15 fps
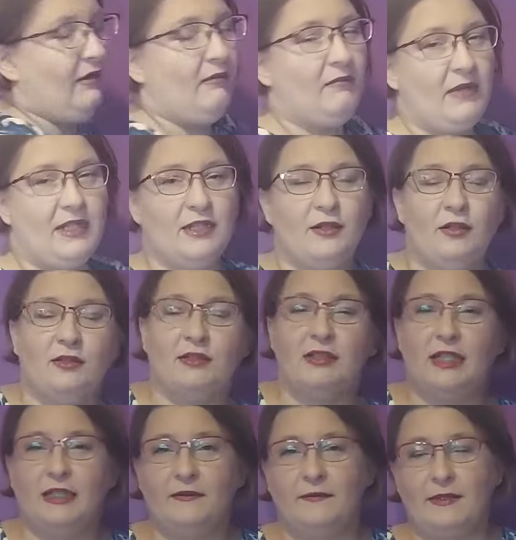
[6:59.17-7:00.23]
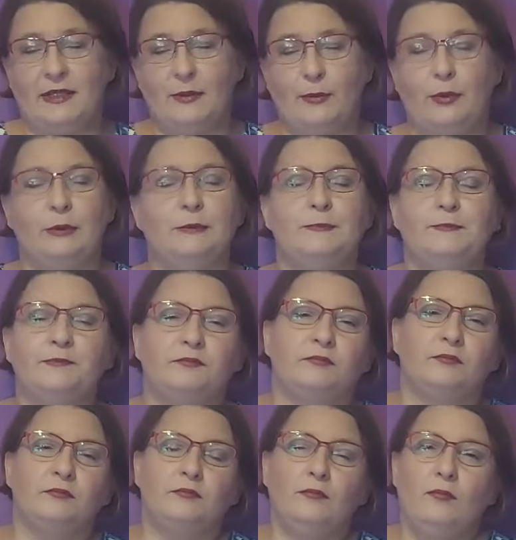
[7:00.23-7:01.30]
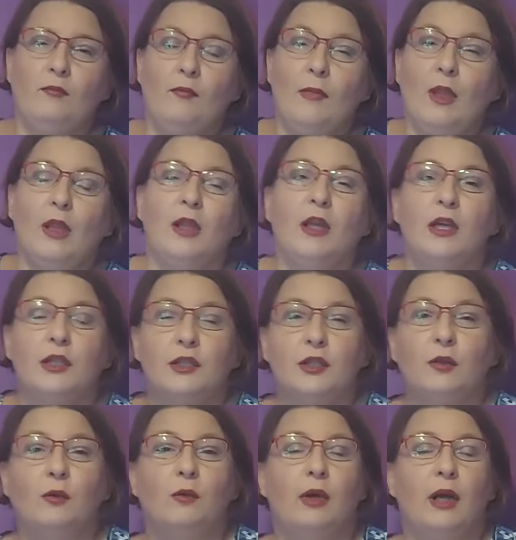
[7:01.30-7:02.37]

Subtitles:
It's not that visible. So